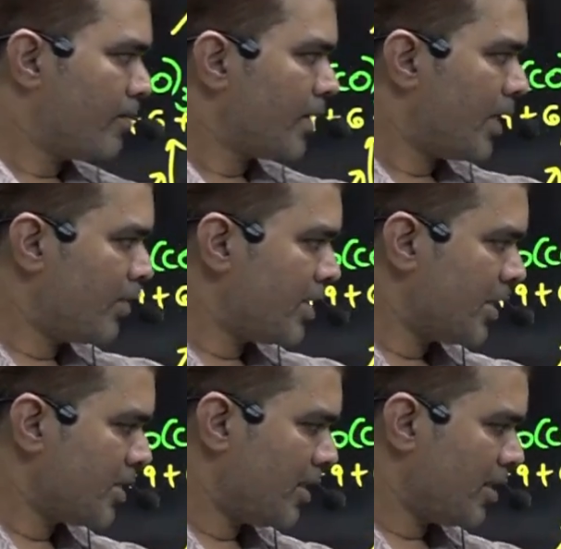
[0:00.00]
After
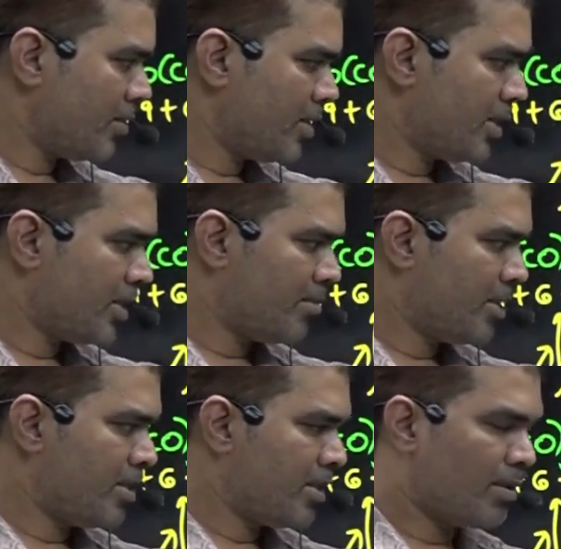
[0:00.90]
16 electron system,
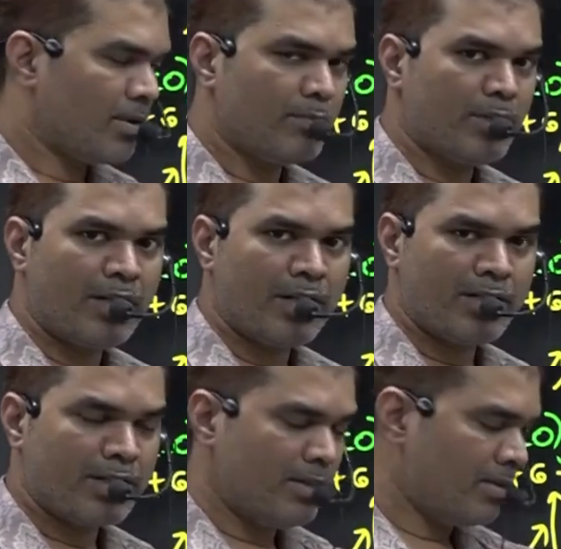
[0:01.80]
there is a carbonyl
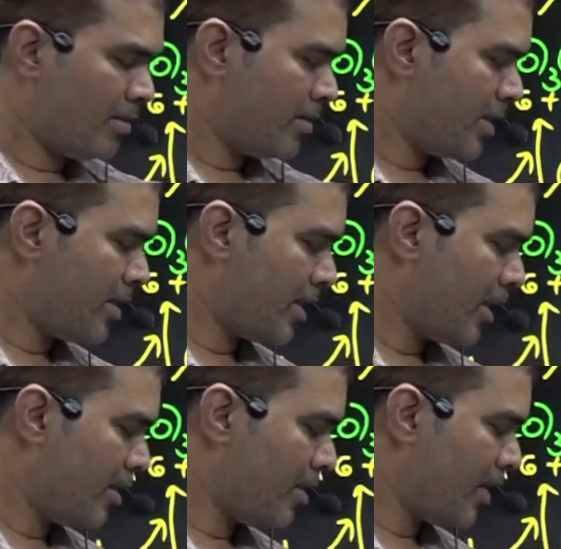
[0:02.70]
addition, that is
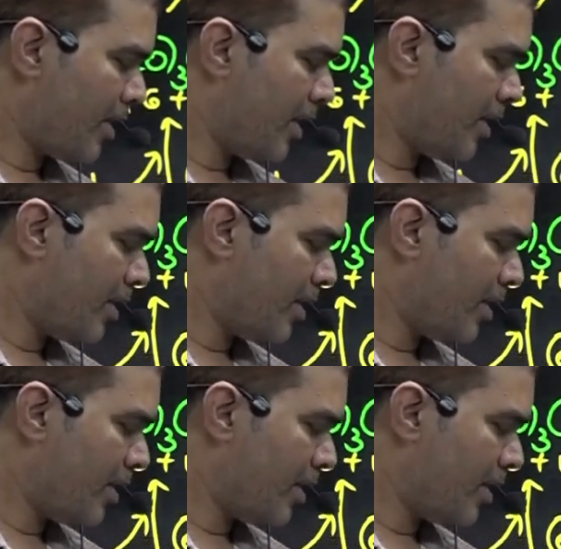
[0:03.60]
again giving an 18